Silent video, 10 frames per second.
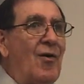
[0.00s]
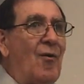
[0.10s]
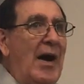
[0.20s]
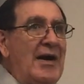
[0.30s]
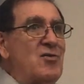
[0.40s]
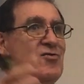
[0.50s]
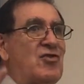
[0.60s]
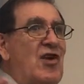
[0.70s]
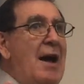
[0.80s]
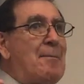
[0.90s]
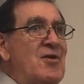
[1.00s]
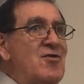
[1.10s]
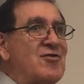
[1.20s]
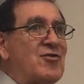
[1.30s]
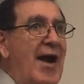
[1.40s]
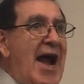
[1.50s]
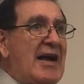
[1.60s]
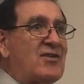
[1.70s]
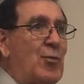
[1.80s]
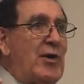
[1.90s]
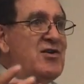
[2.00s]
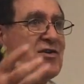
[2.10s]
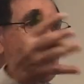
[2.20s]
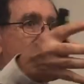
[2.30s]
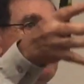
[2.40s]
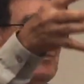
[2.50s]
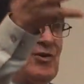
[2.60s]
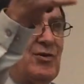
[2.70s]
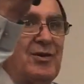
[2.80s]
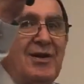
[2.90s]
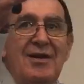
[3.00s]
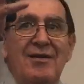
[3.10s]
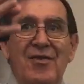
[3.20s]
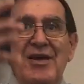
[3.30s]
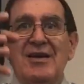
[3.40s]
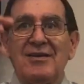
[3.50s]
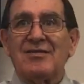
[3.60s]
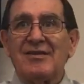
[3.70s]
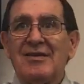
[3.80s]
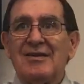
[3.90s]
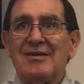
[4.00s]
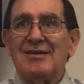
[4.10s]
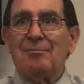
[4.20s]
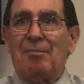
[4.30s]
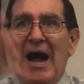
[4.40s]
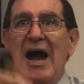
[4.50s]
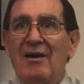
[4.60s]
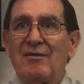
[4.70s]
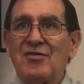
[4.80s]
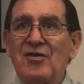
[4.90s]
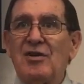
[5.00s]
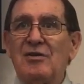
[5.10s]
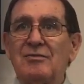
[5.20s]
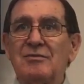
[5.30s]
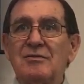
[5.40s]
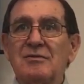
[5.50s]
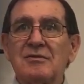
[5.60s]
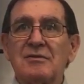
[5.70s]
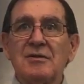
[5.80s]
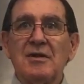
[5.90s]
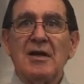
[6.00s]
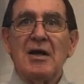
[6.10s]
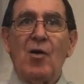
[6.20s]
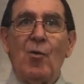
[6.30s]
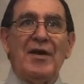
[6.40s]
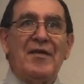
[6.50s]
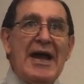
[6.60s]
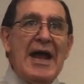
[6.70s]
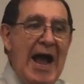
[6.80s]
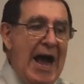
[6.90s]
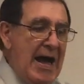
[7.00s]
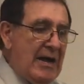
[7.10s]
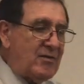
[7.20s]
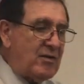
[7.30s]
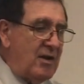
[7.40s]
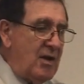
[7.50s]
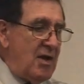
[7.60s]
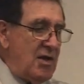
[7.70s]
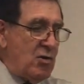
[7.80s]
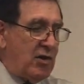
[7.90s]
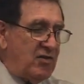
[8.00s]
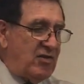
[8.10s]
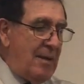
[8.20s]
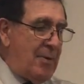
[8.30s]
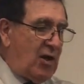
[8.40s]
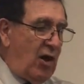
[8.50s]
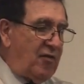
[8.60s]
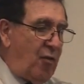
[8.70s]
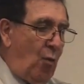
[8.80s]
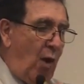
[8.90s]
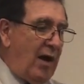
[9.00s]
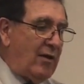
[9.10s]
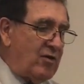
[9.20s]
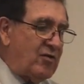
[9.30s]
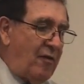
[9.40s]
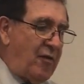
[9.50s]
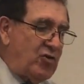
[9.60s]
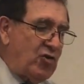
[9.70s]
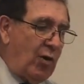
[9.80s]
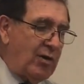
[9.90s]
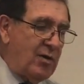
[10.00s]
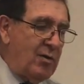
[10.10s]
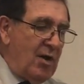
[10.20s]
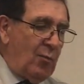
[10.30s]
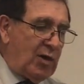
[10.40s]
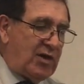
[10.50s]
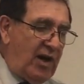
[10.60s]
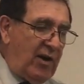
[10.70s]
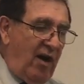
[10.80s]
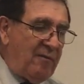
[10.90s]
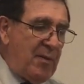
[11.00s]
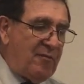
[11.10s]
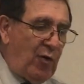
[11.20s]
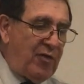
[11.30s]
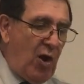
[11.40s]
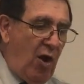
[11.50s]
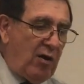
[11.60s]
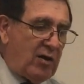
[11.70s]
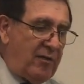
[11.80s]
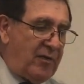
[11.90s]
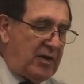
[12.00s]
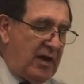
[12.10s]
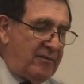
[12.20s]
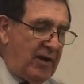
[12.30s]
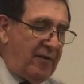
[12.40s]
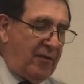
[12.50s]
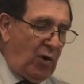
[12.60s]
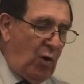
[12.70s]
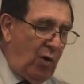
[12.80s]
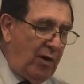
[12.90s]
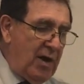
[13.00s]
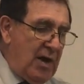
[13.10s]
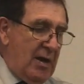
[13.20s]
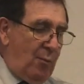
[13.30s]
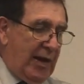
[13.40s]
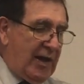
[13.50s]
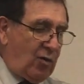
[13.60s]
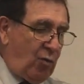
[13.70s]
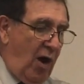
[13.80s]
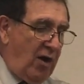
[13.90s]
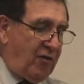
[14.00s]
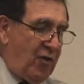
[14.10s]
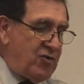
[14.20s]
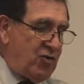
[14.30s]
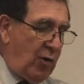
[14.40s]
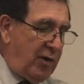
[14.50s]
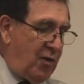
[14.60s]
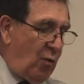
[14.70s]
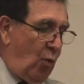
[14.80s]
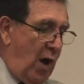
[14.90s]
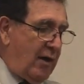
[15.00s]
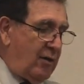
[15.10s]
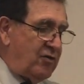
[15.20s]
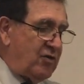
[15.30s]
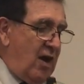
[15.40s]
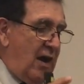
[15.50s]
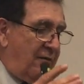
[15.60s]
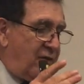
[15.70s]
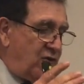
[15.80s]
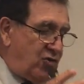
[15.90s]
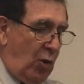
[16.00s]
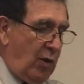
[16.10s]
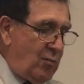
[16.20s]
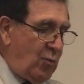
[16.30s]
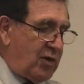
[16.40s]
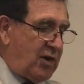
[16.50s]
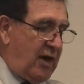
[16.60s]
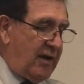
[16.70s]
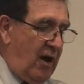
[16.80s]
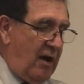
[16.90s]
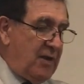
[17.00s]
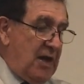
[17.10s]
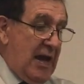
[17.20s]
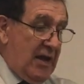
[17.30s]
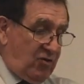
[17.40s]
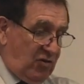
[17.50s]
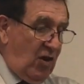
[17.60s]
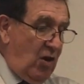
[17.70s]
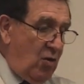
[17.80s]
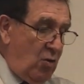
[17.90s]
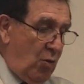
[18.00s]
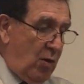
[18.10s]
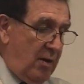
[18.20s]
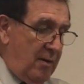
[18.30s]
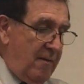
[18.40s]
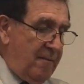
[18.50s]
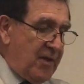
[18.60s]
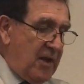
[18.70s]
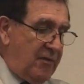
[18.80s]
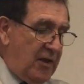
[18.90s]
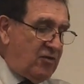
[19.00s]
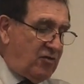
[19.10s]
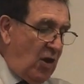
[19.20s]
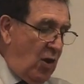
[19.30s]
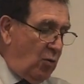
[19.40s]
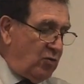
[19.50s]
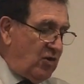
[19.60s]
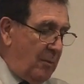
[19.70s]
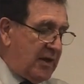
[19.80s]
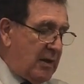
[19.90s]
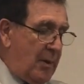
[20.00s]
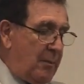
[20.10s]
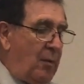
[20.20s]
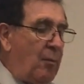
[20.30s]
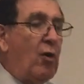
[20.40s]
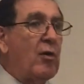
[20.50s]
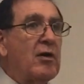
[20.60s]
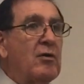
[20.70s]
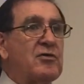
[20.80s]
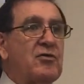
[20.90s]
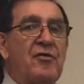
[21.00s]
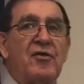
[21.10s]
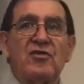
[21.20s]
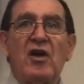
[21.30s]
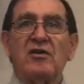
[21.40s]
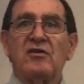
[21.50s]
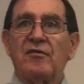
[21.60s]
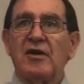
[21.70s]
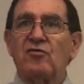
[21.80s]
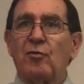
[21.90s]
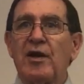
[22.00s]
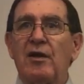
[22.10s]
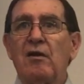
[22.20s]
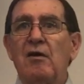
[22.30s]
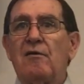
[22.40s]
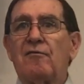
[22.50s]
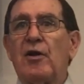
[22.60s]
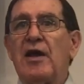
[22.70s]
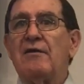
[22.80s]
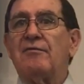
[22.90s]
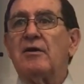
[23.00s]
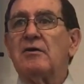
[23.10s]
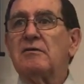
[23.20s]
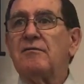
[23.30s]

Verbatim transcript: Why do you stop in your tracks when you come to this? pile of stones. When they ask, you can say, Because the waters of the Jordan were cut off before the ark of the covenant of the Lord. When it crossed the Jordan, the waters of the Jordan were cut off. And so these stones shall become a memorial to the sons of Israel forever.